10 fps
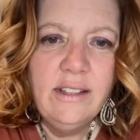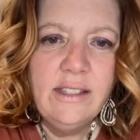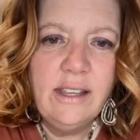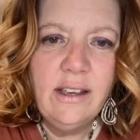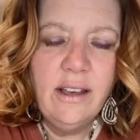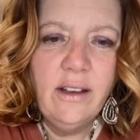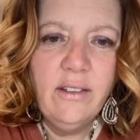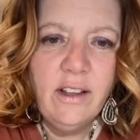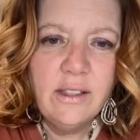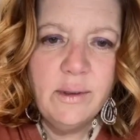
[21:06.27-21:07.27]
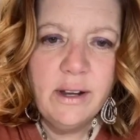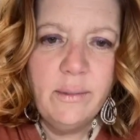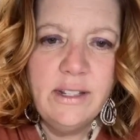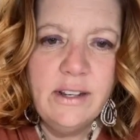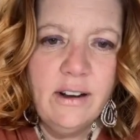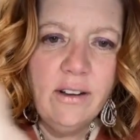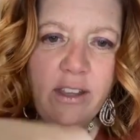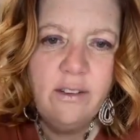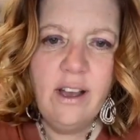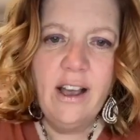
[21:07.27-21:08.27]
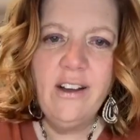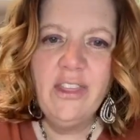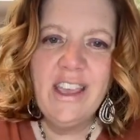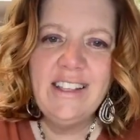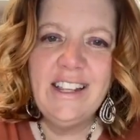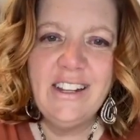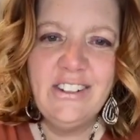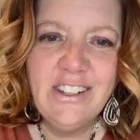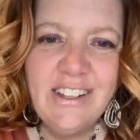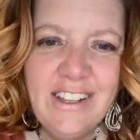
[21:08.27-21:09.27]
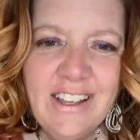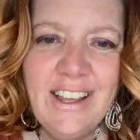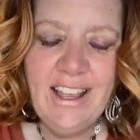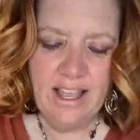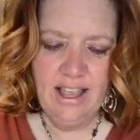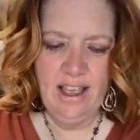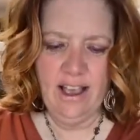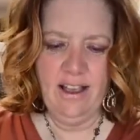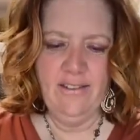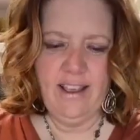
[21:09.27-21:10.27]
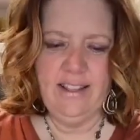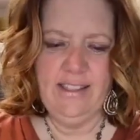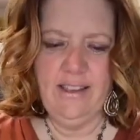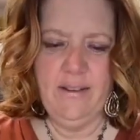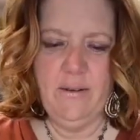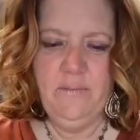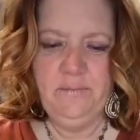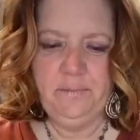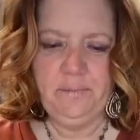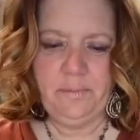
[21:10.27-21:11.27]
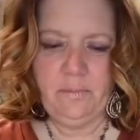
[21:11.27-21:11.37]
Let's see. I lost my comments here. Oh, cute. Oh, thanks, Deja. All right, so